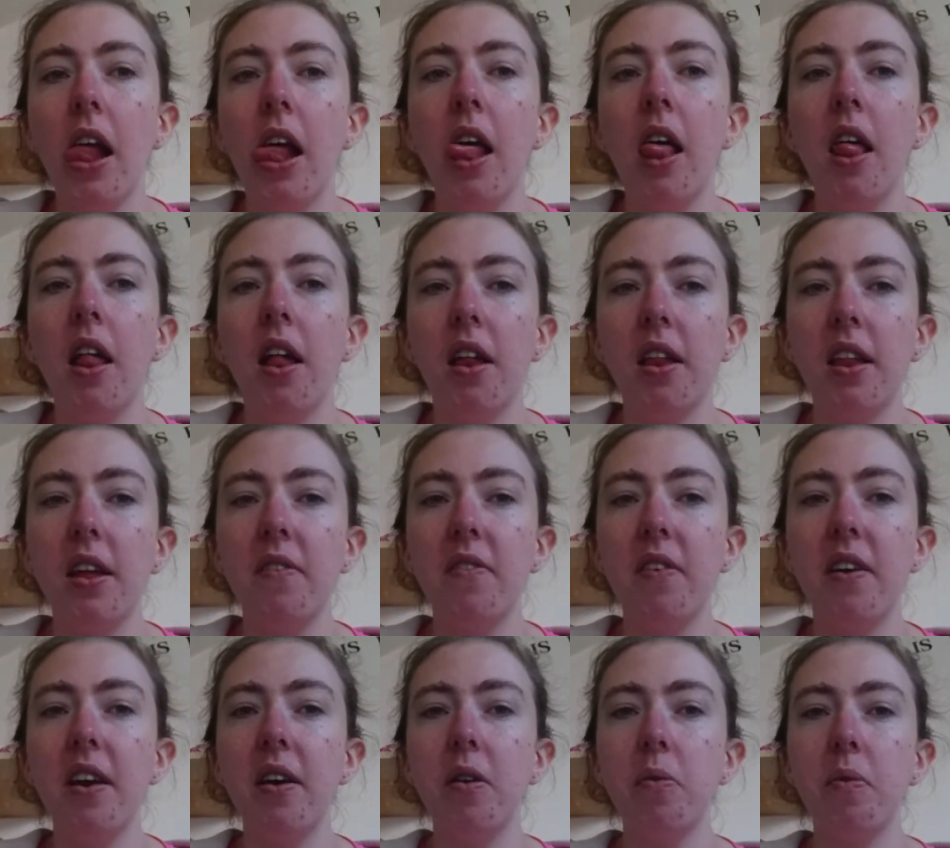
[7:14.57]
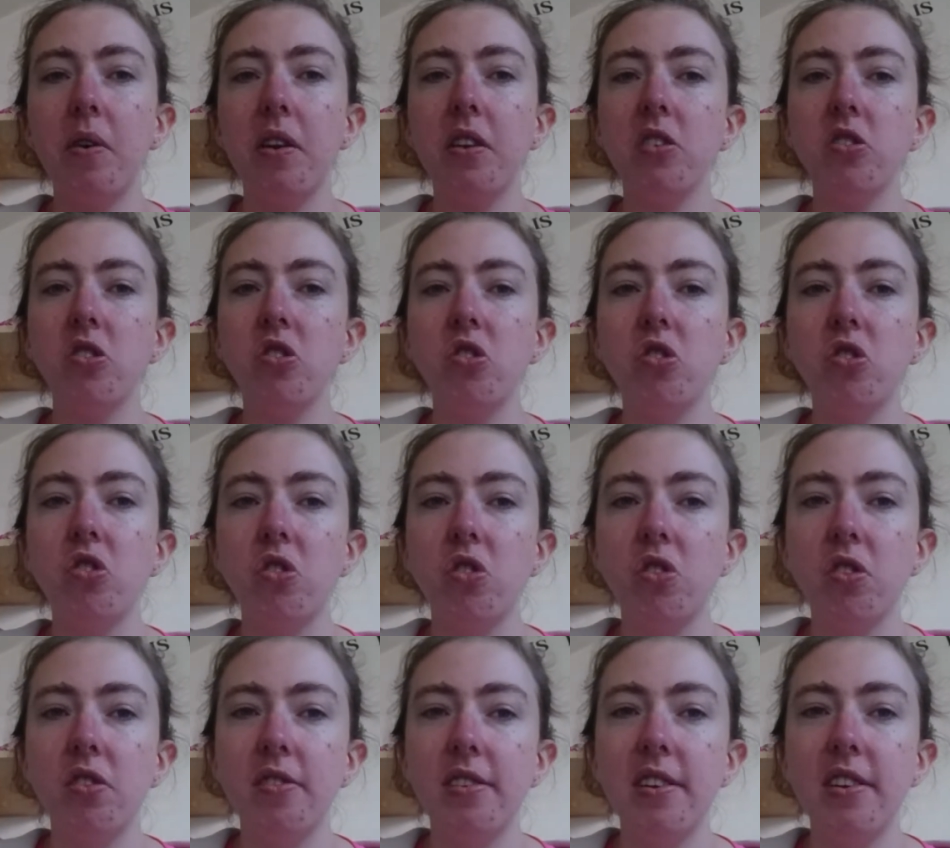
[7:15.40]
George decided to go hunting, he
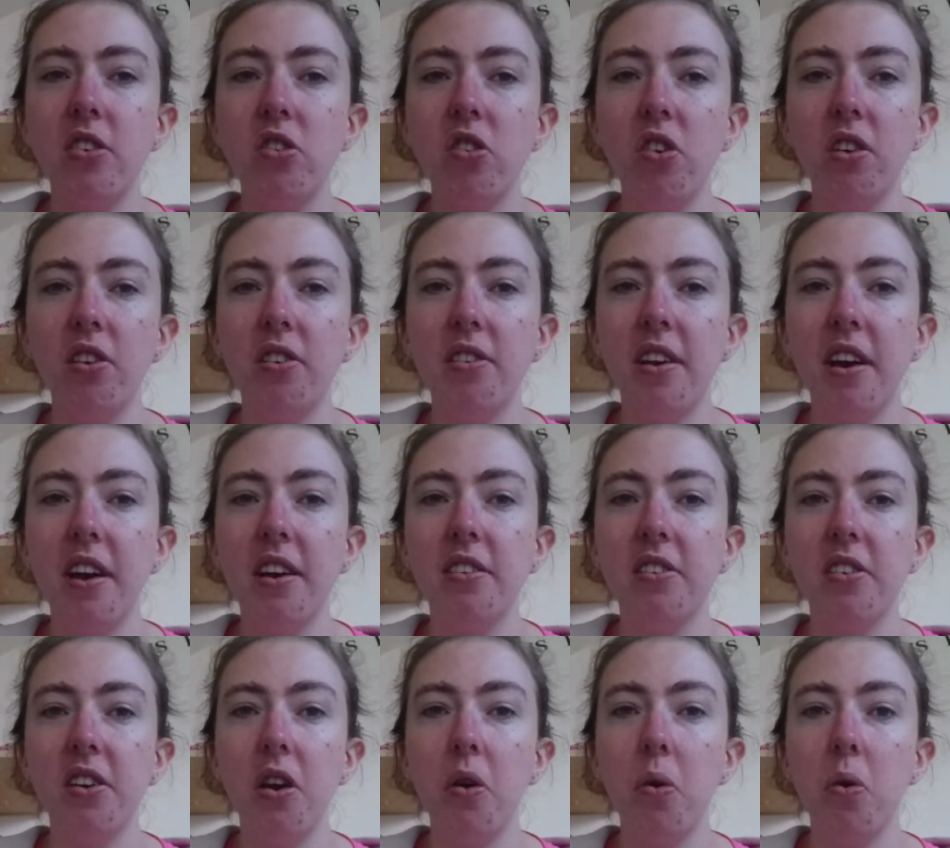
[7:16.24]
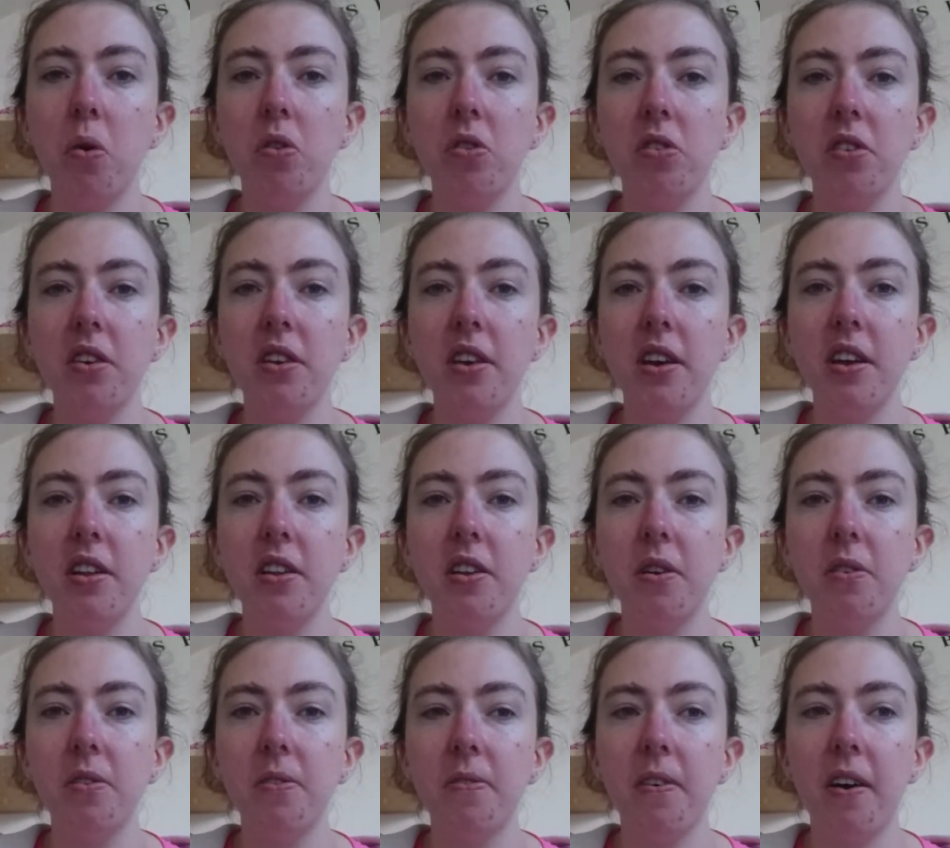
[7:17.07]
notified his
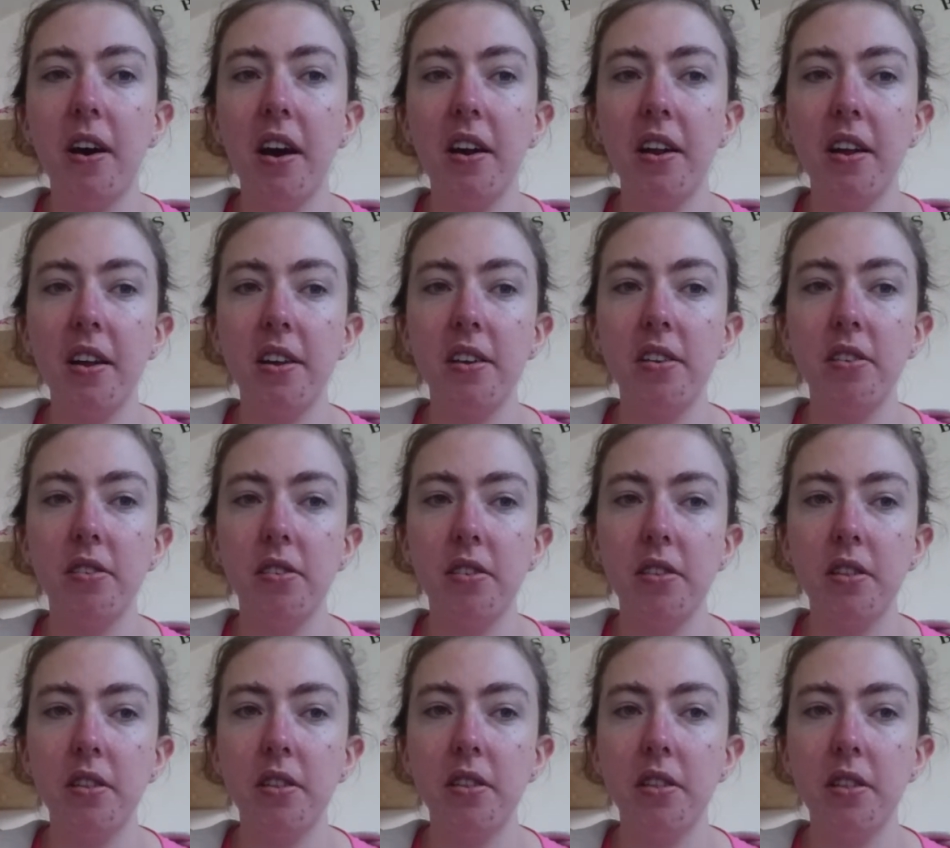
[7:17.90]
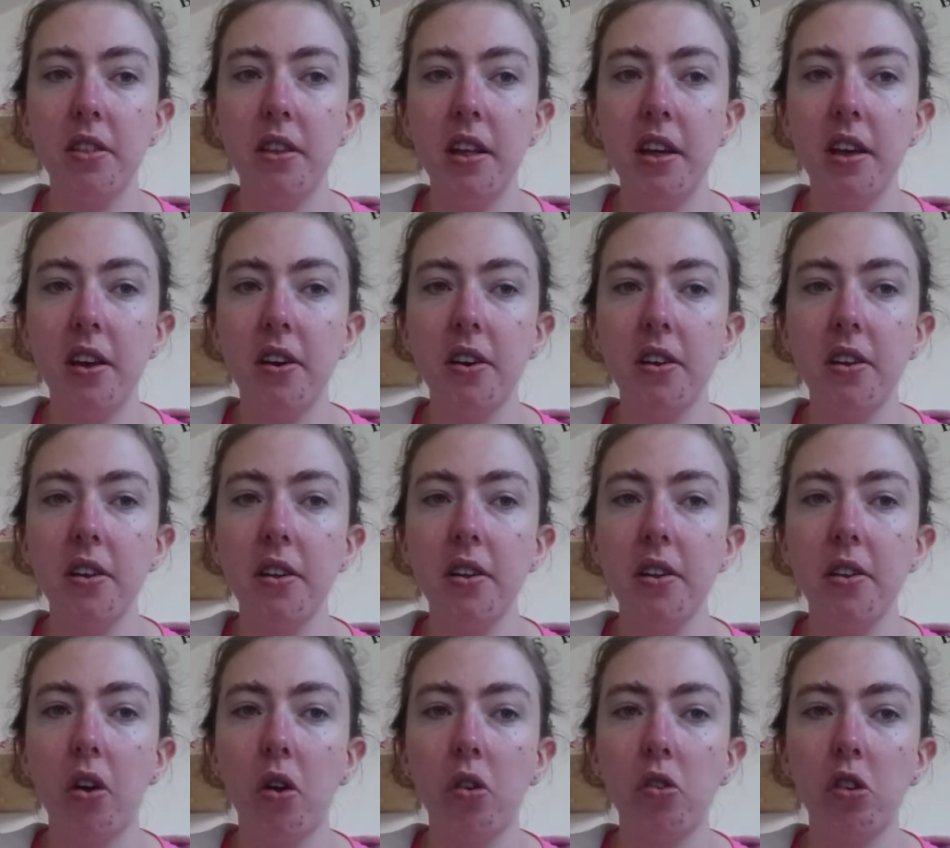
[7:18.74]
deacon not to open the doors of the
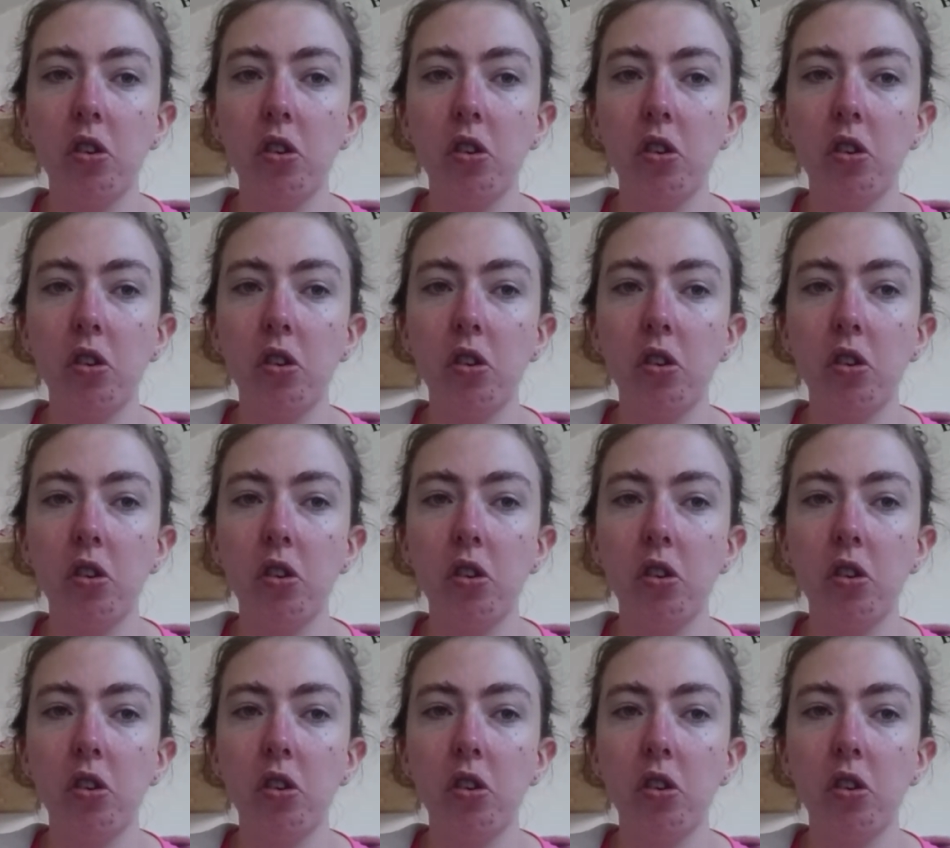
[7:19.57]
church